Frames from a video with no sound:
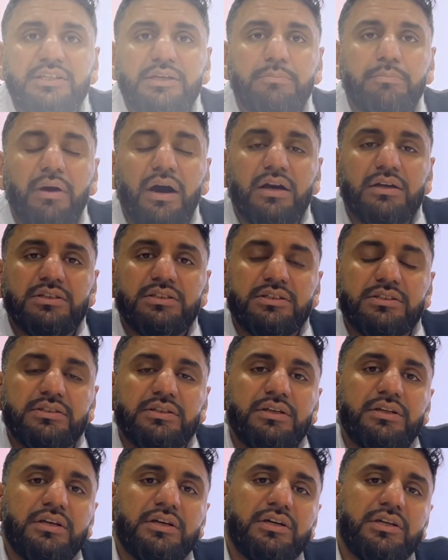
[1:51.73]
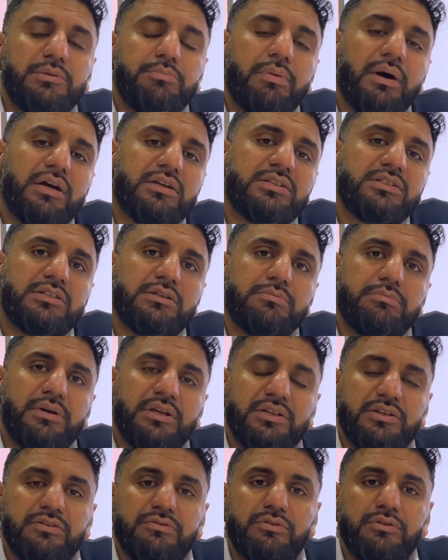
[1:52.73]
impact us? And it can impact us in
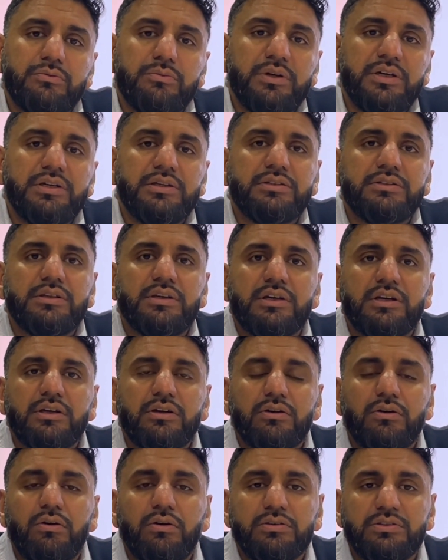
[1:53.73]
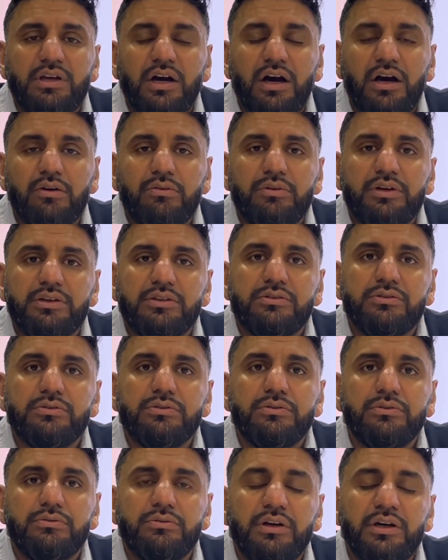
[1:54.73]
many different ways. It can cause the heart rate
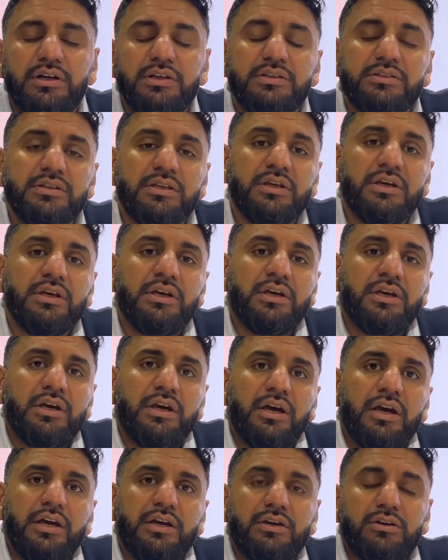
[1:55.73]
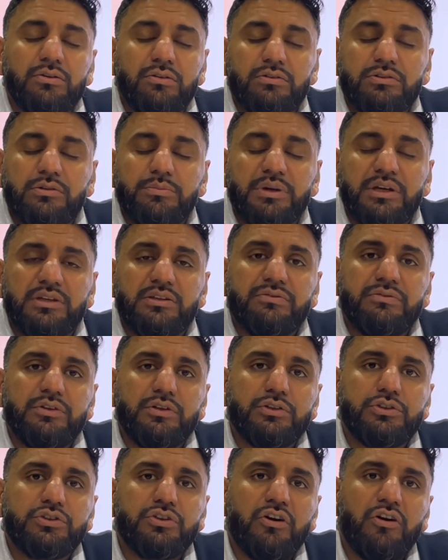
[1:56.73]
to rise. It can also make us
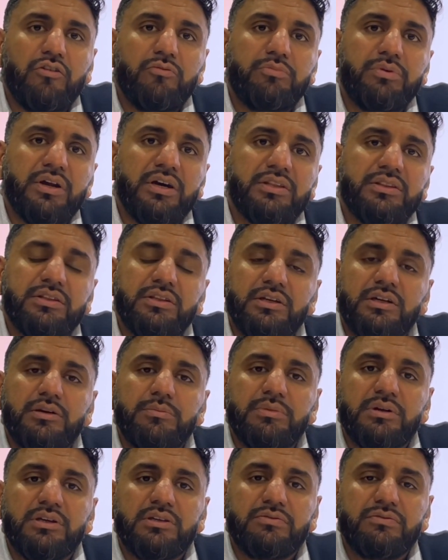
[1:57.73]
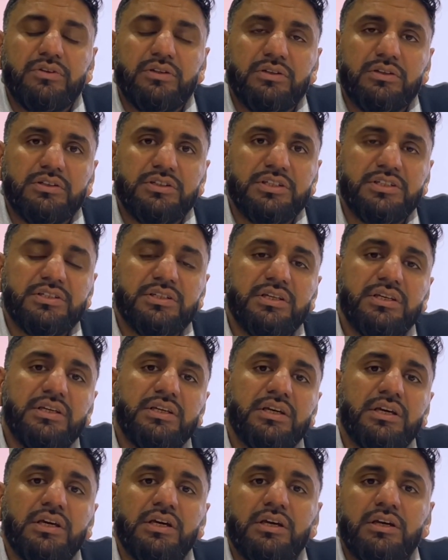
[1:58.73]
feel short of breath. It can make us feel dizzy,
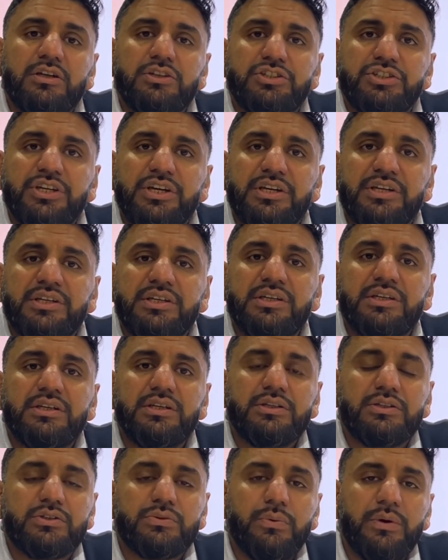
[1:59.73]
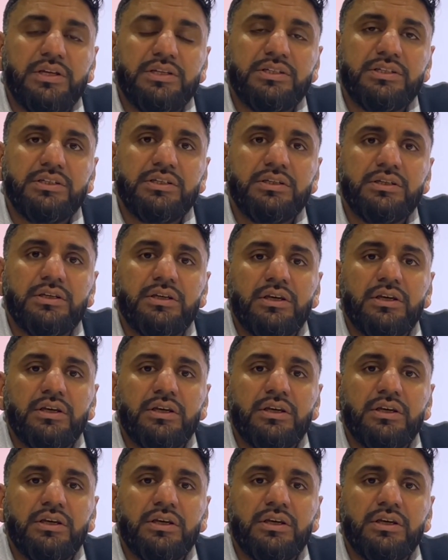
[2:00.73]
shaky, sweaty.